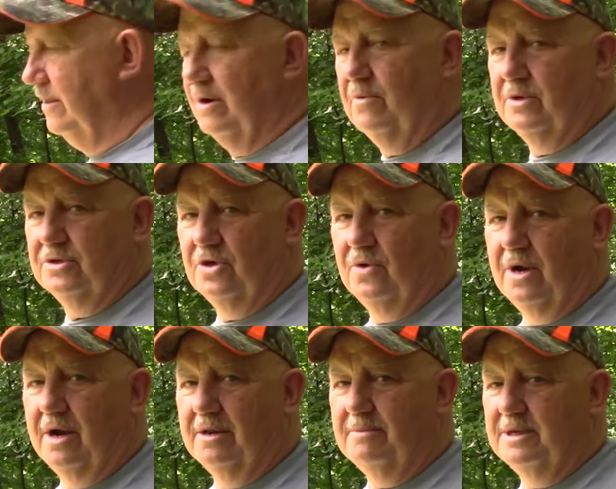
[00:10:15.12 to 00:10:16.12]
they don't want to show a
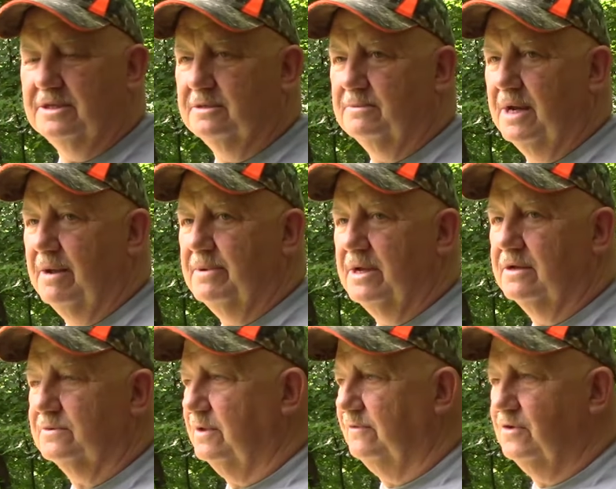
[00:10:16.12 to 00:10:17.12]
lot of the misses. But I'll be
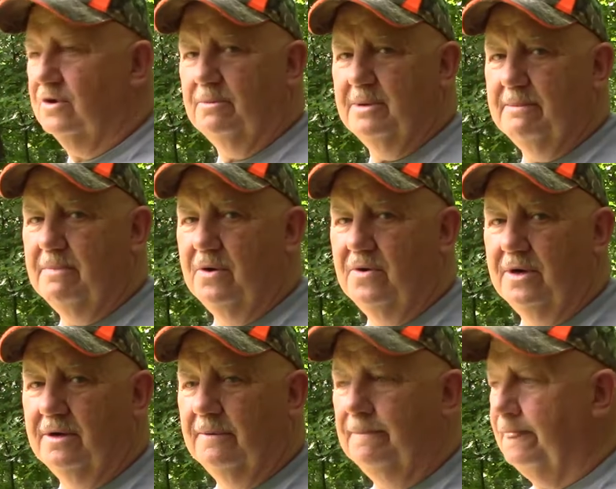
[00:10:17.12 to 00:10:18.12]
honest with you, if you're going to be a bow
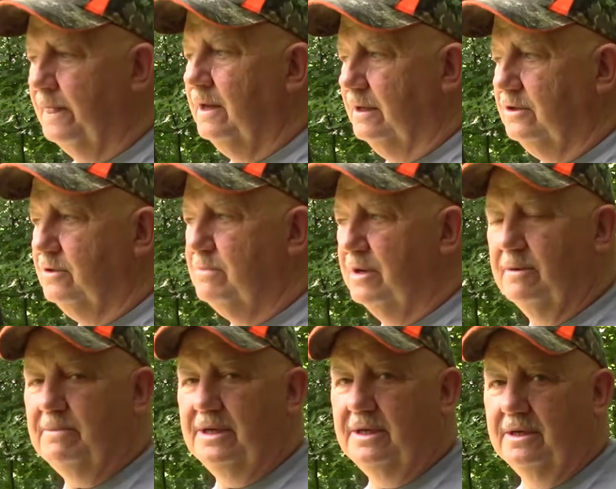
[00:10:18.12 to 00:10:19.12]
hunter, you better
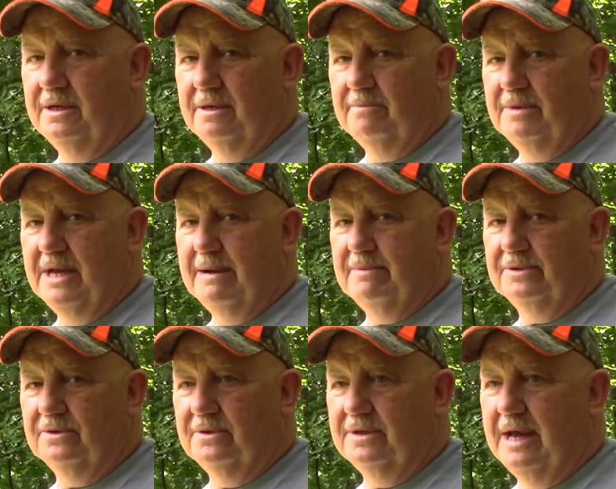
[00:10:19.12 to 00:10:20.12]
be able
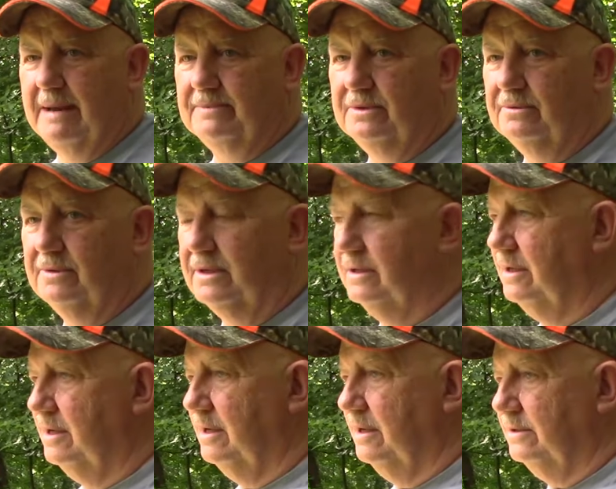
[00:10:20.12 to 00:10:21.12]
to adapt
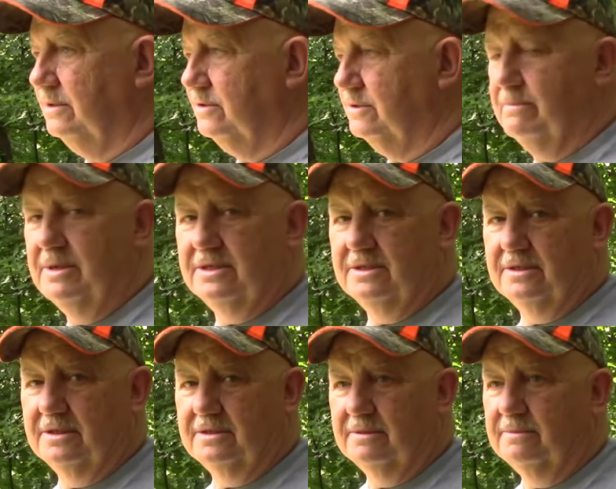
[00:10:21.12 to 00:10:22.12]
to some misses
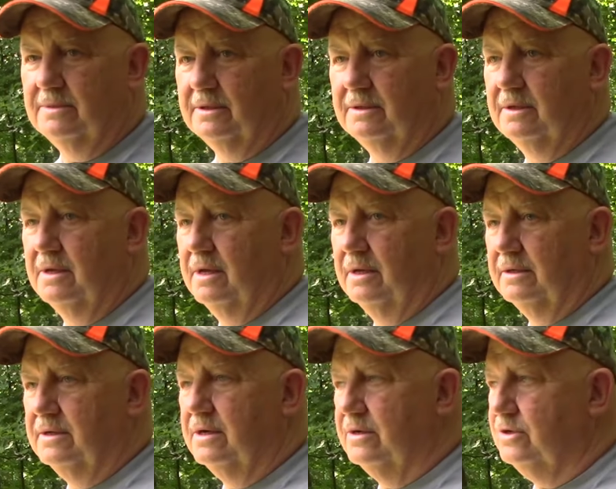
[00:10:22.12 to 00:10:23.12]
and some
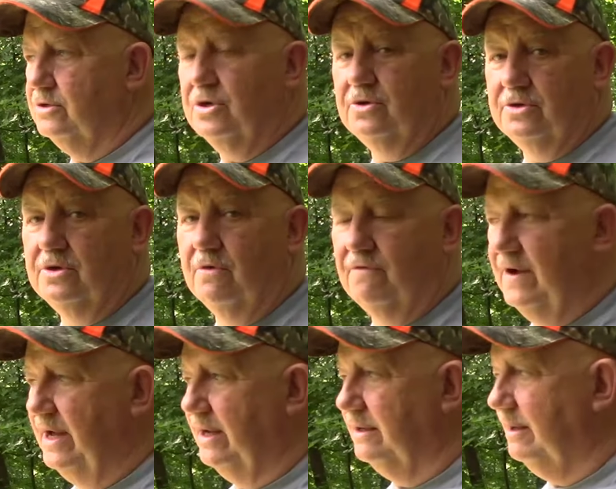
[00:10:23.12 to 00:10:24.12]
deer you shoot you don't
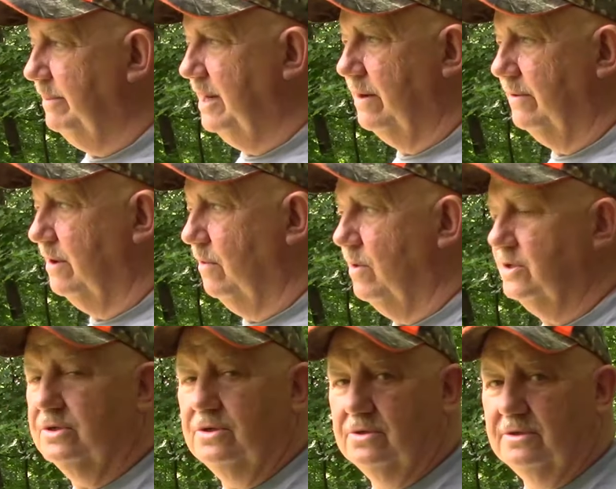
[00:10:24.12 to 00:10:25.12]
find. I mean, I don't care what
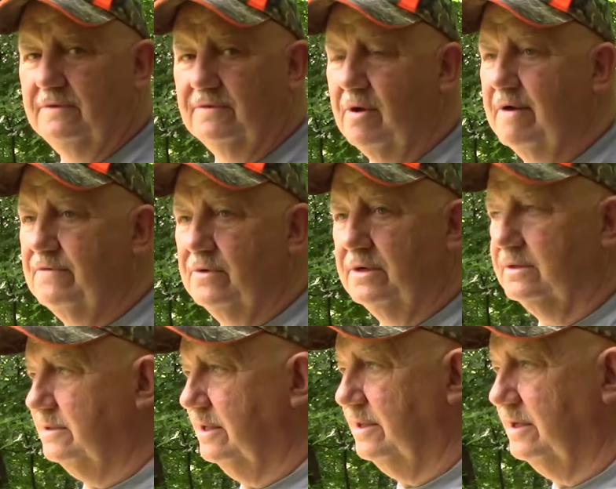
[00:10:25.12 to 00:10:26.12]
you use. Even rifle
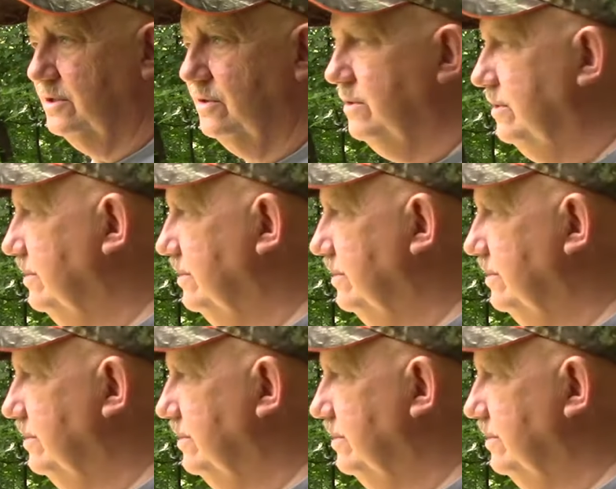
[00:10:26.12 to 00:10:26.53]
hunters, they shoot deer